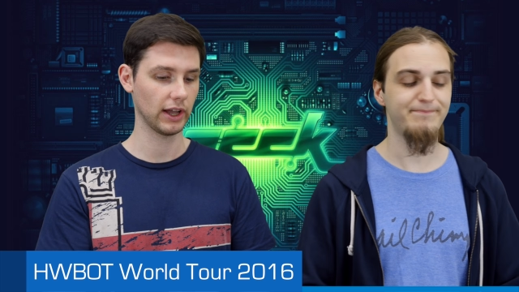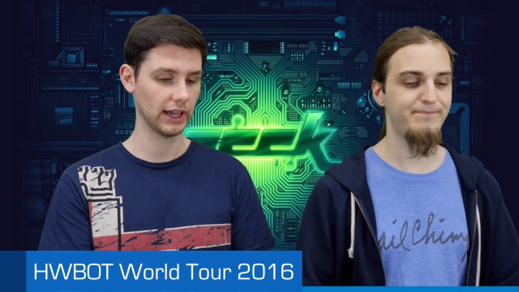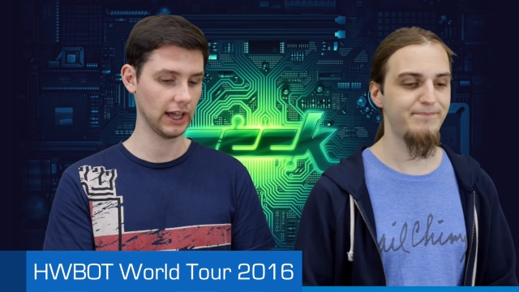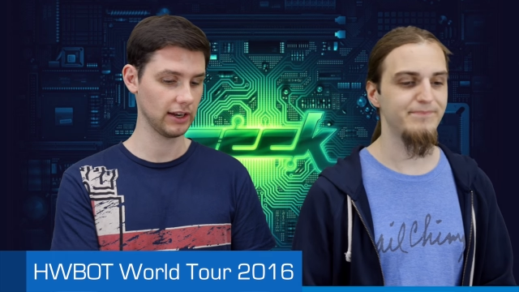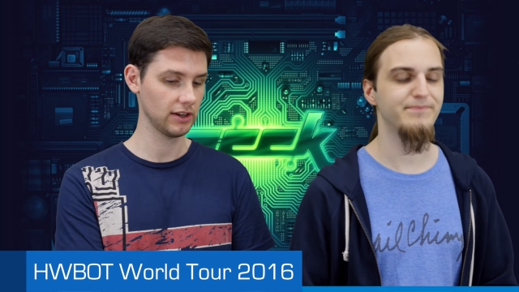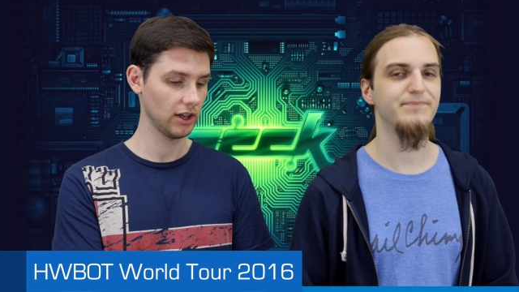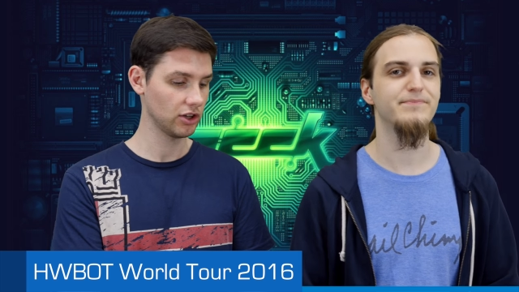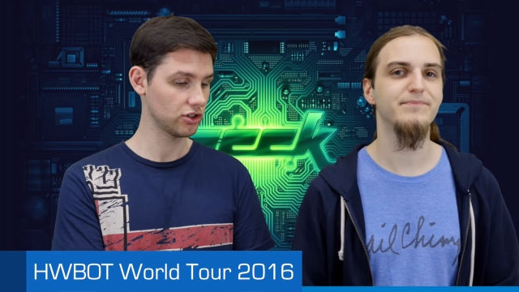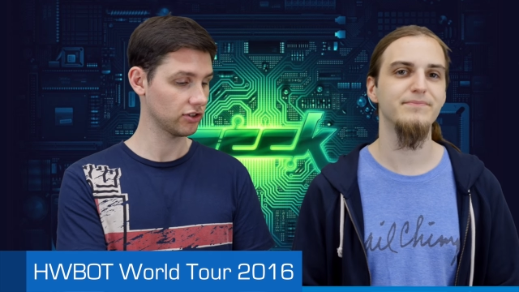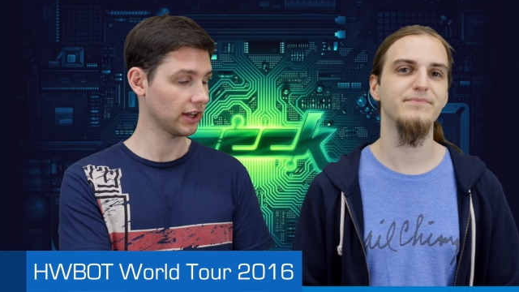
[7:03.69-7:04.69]
Speaker 1: again,
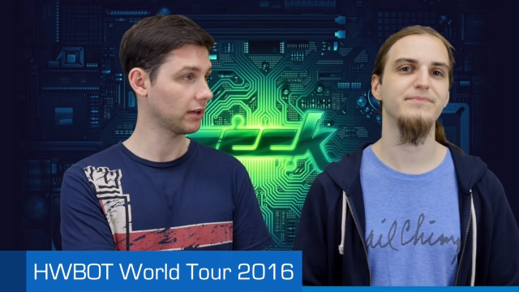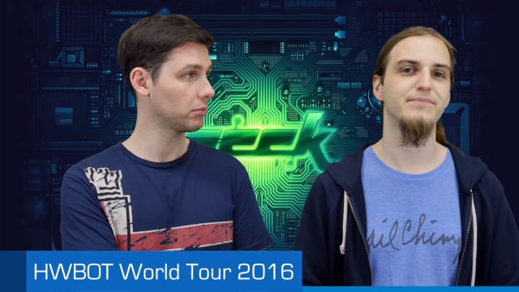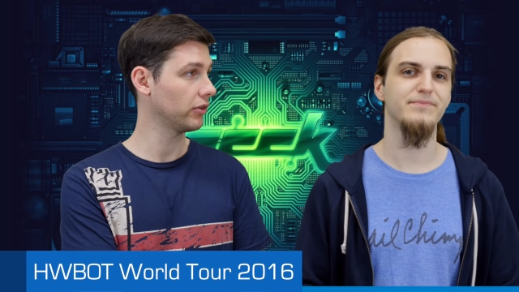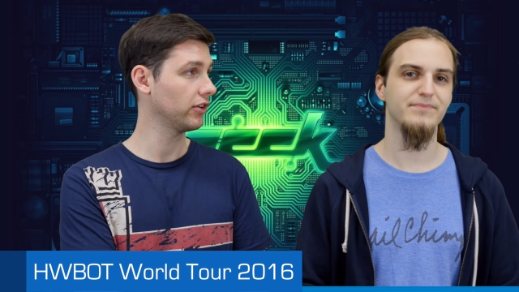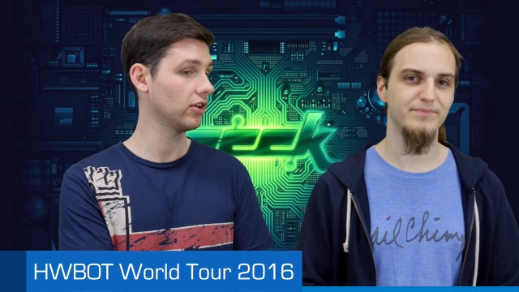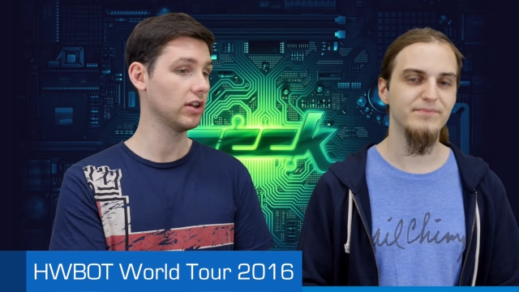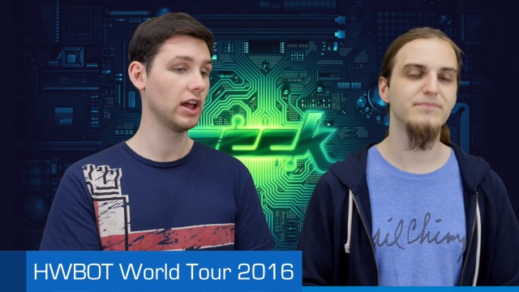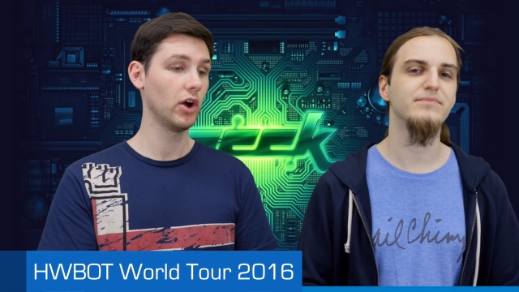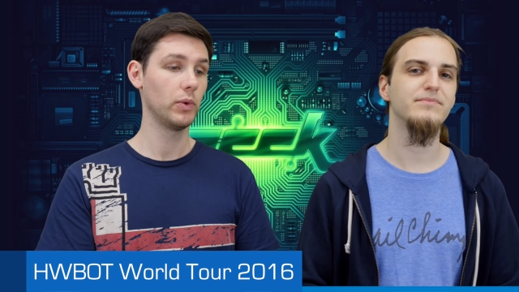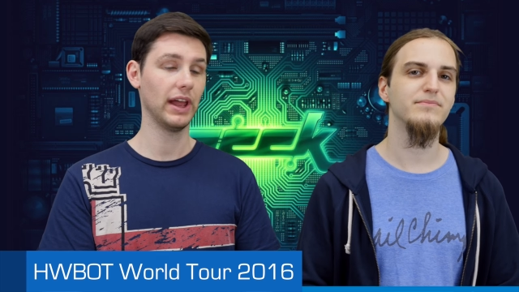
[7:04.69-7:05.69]
just like in Brazil,
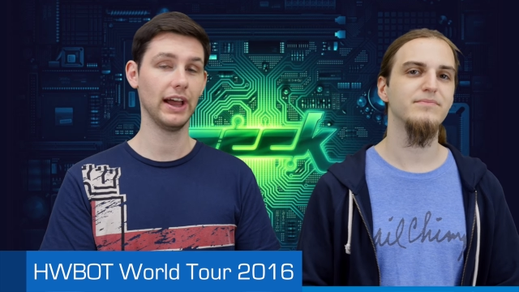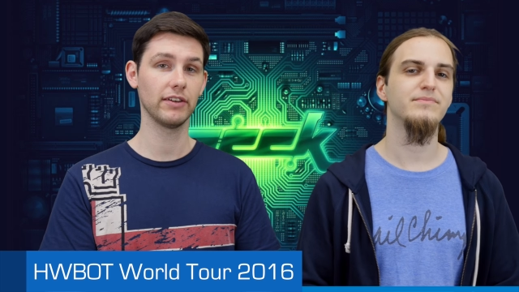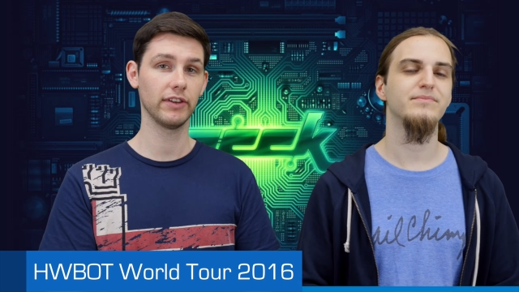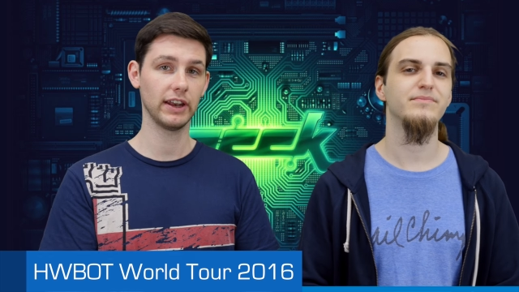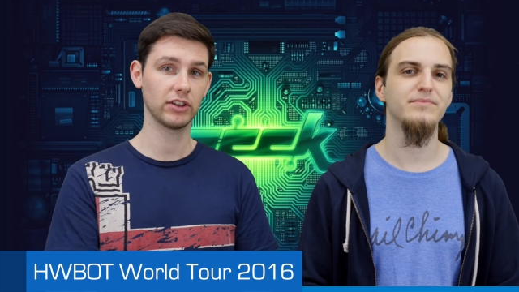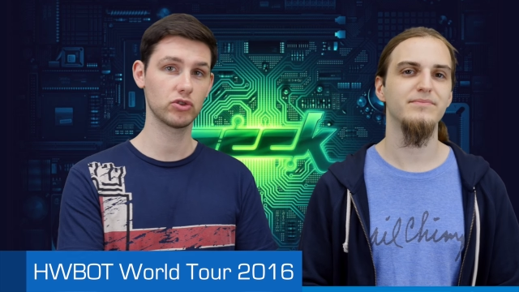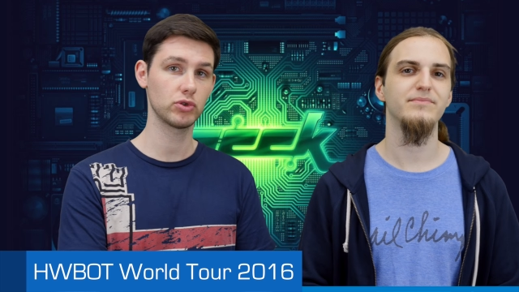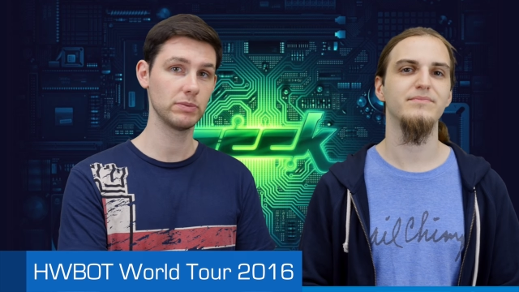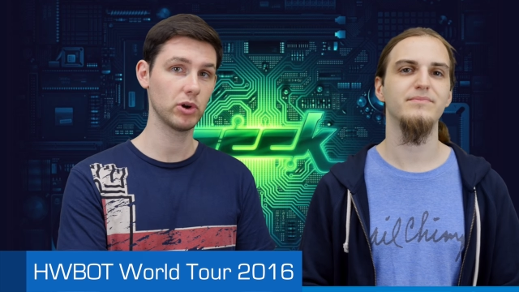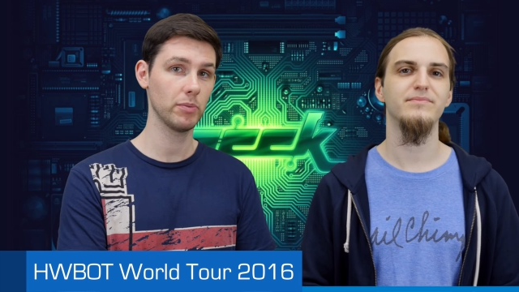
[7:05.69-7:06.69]
we have an
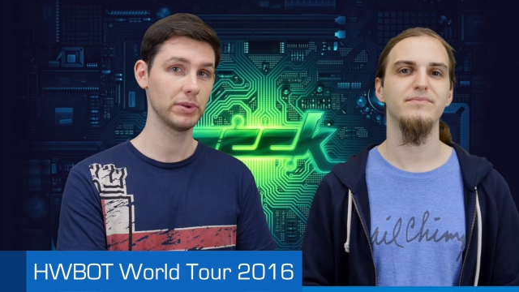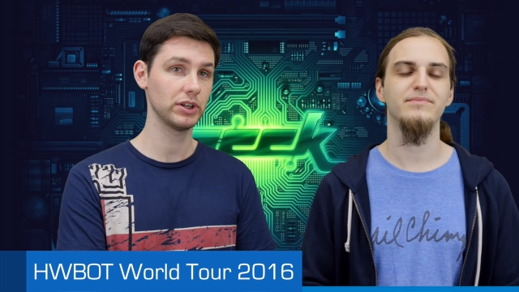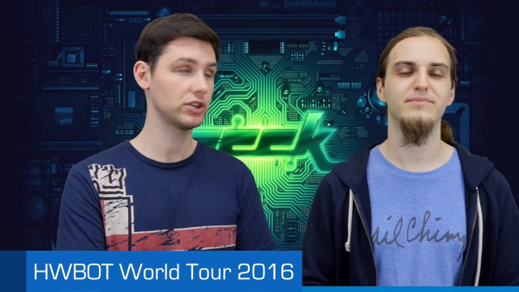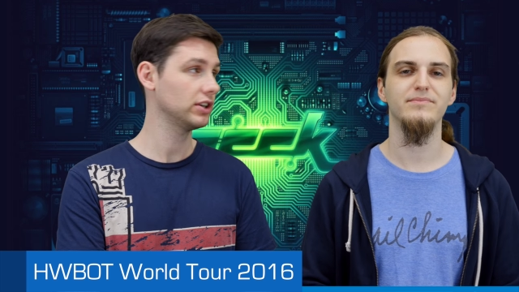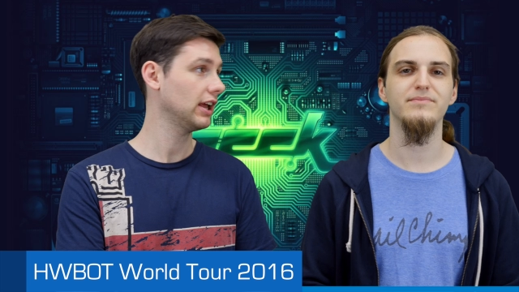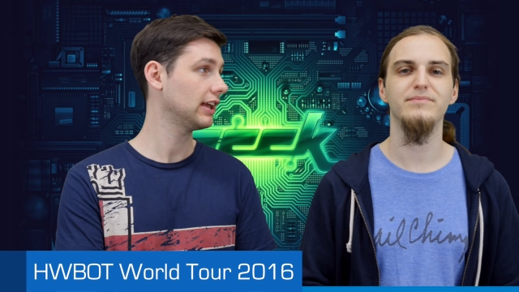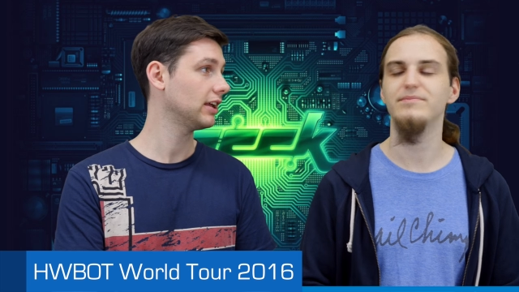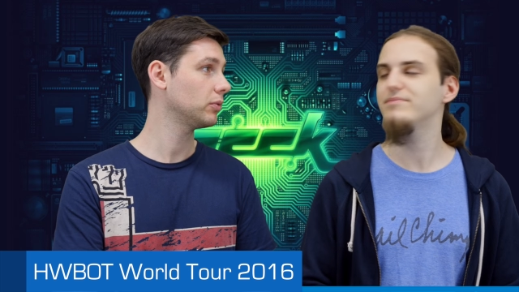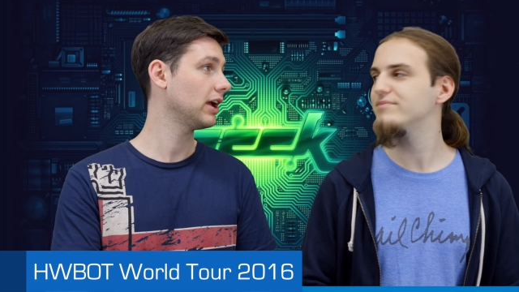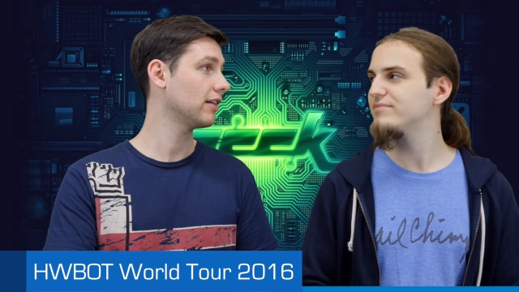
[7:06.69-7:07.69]
extreme competition and then we
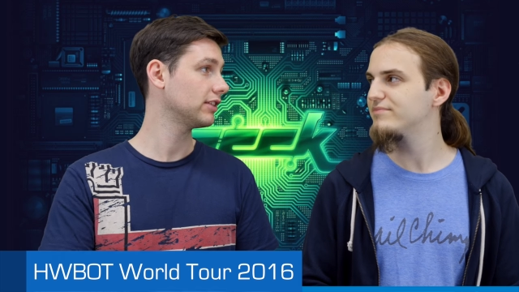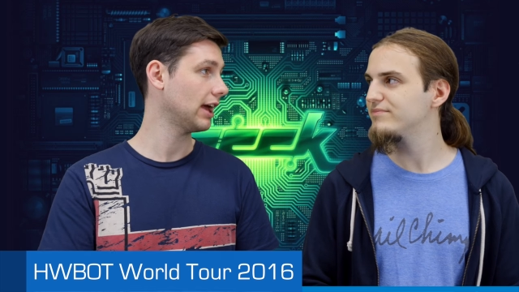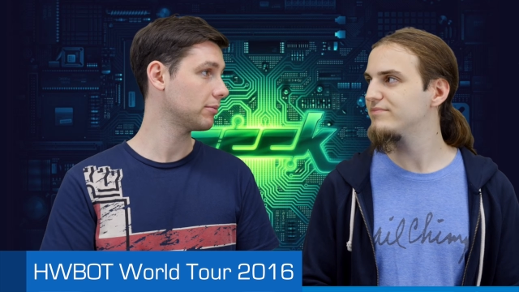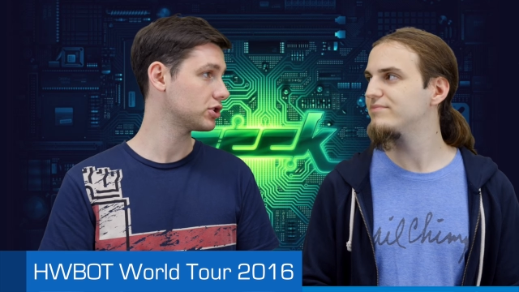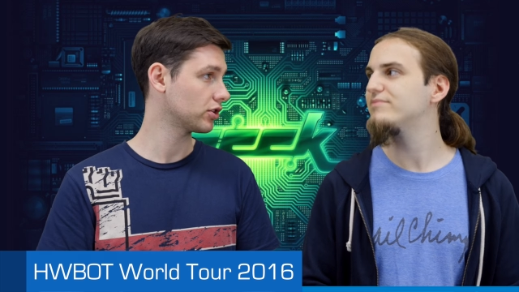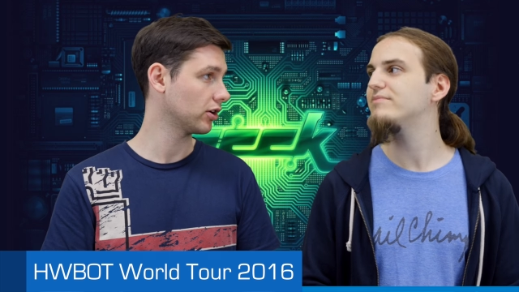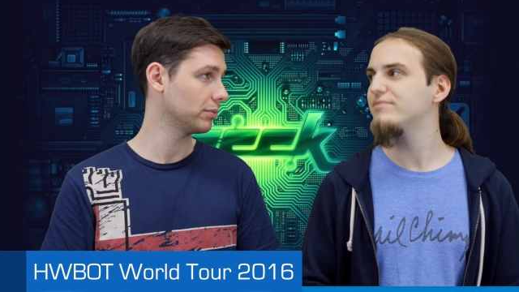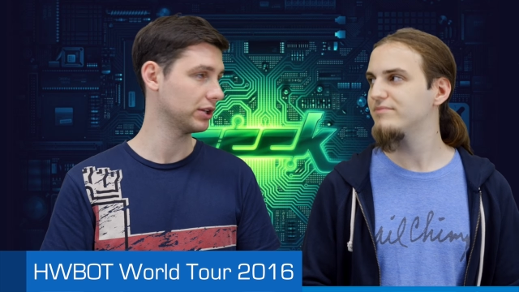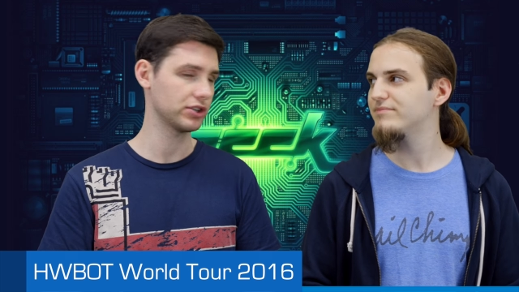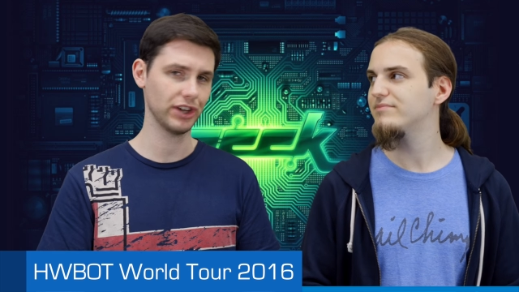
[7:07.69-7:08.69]
have an amateur
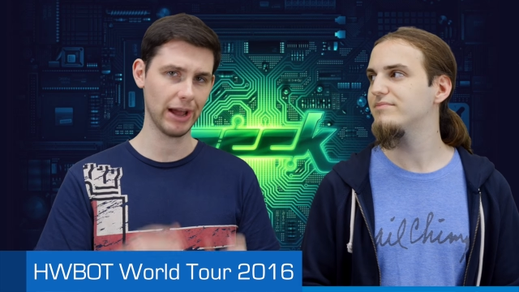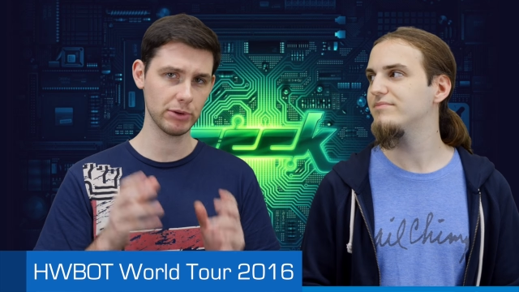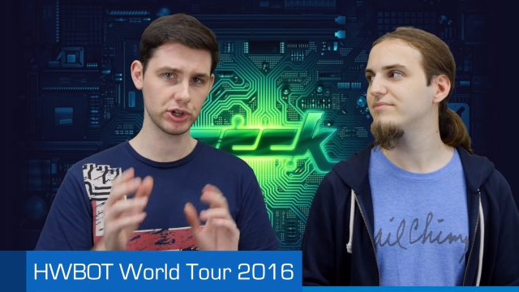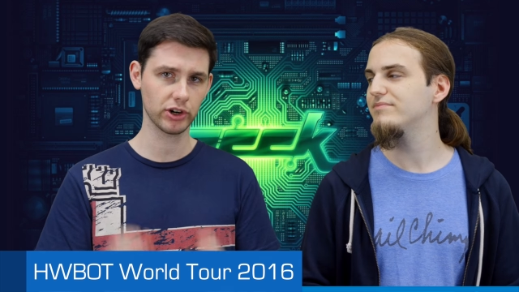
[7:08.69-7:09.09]
competition. The amateur